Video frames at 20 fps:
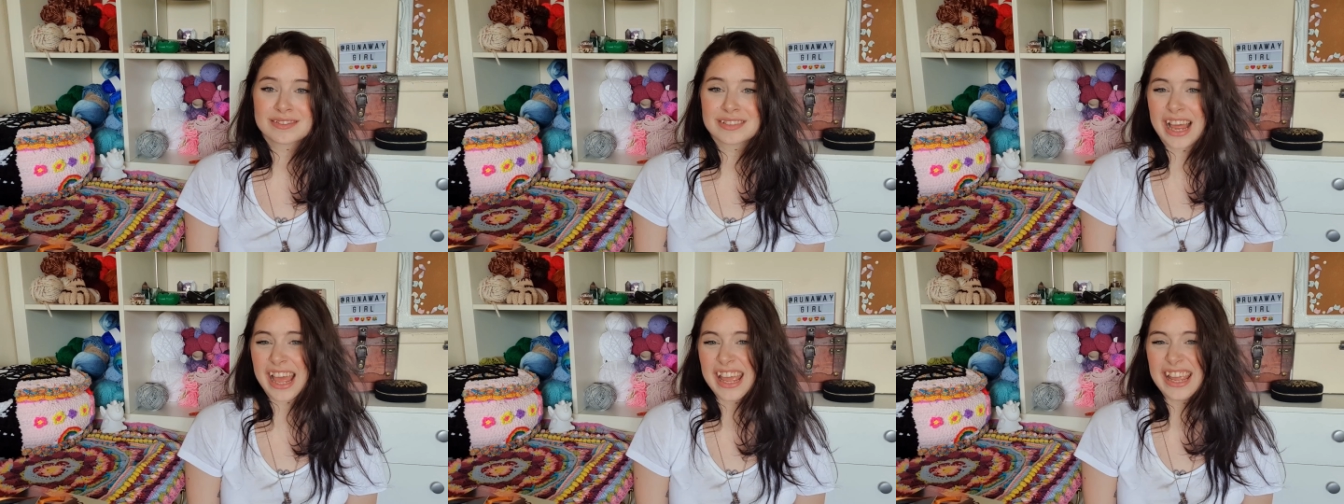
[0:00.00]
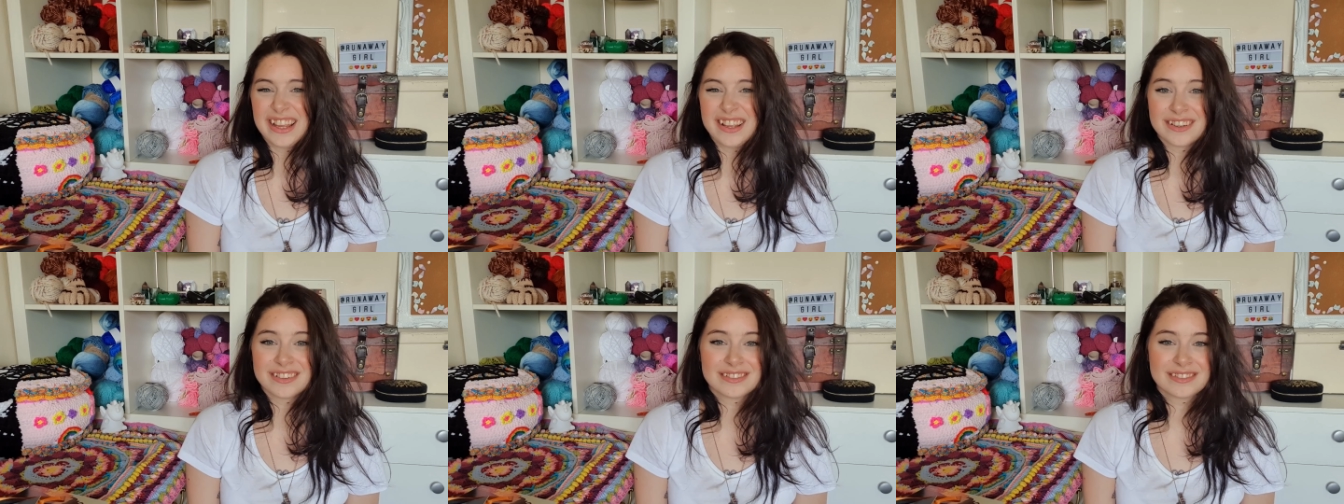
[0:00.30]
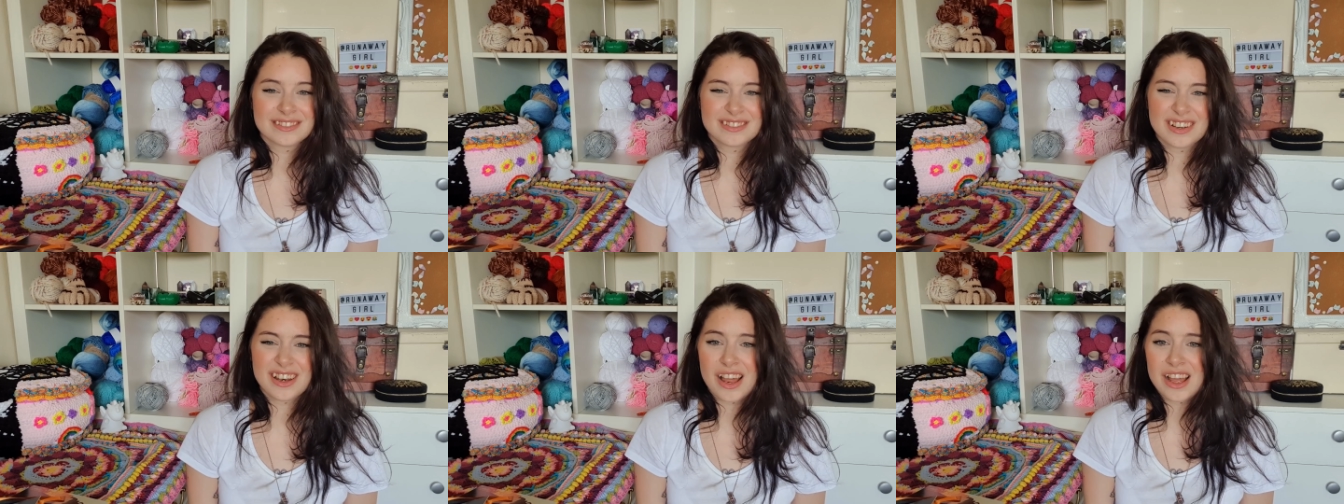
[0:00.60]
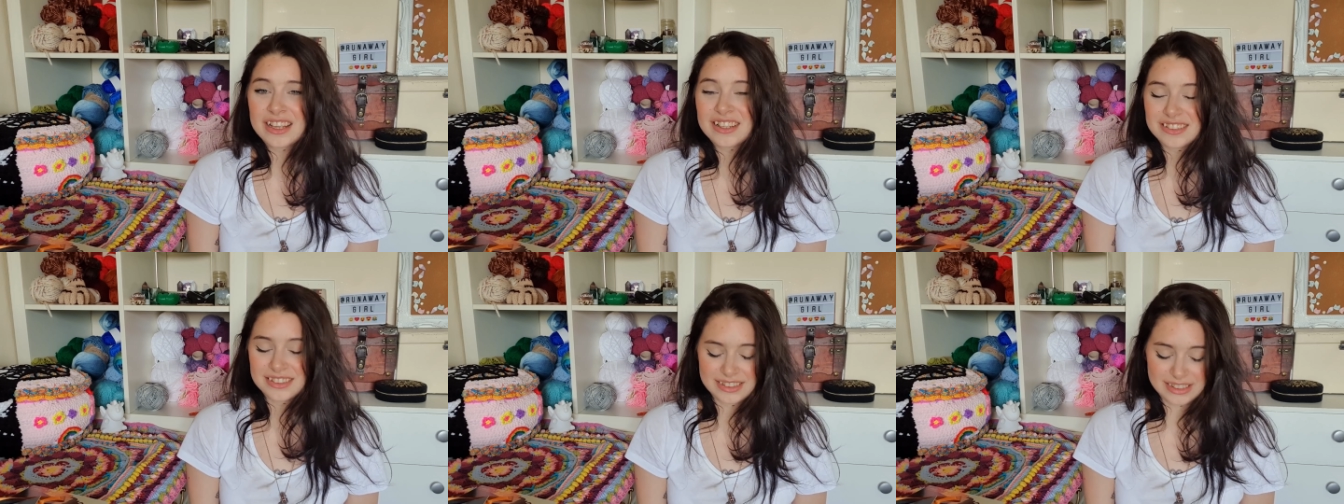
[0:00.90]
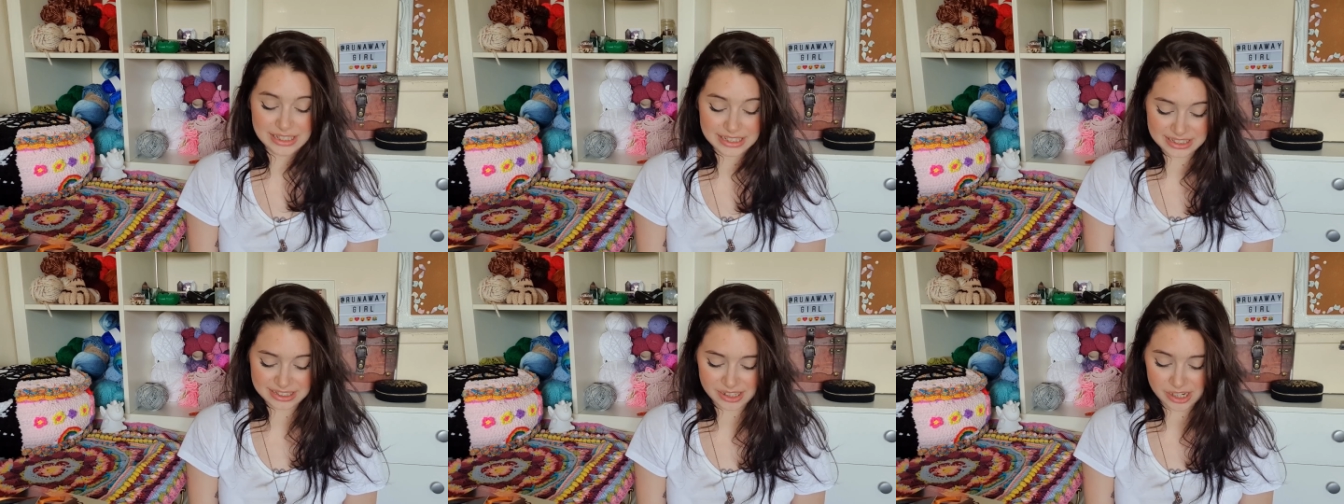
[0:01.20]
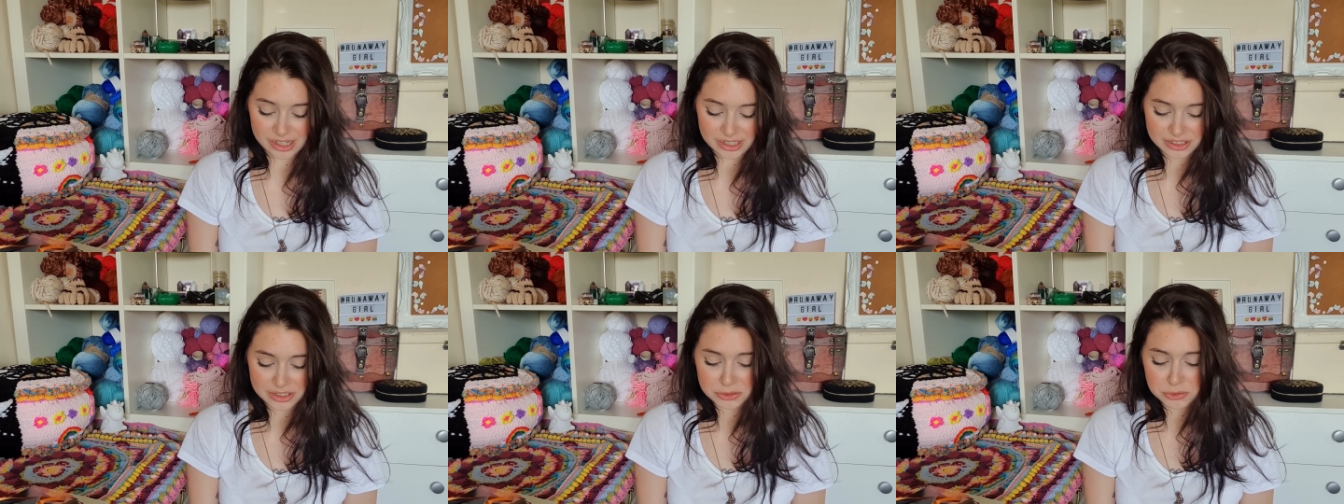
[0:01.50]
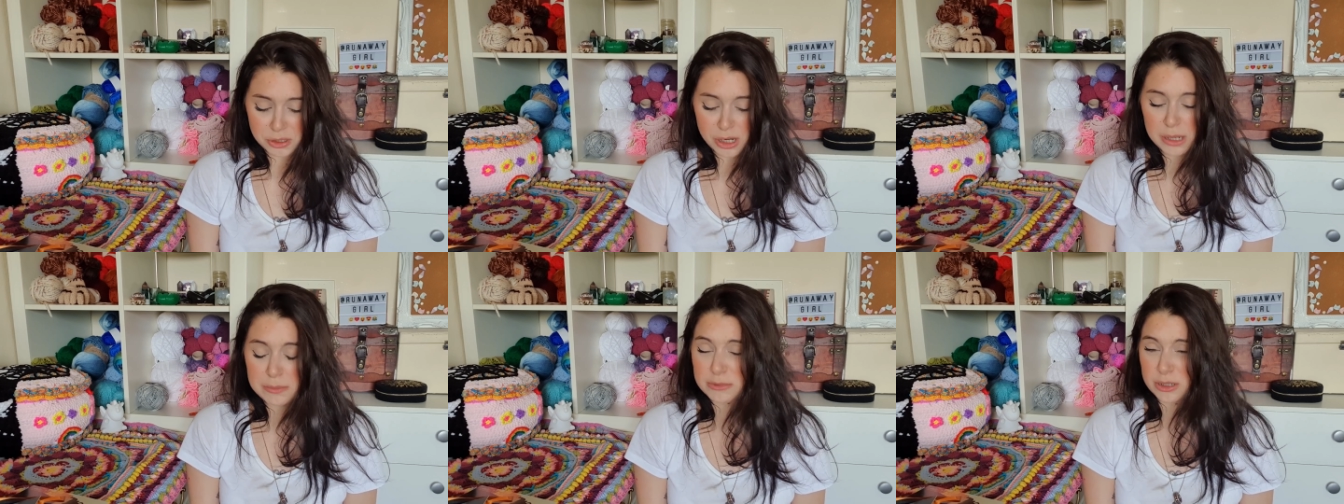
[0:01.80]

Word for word: hate, like, dislike, subscribe,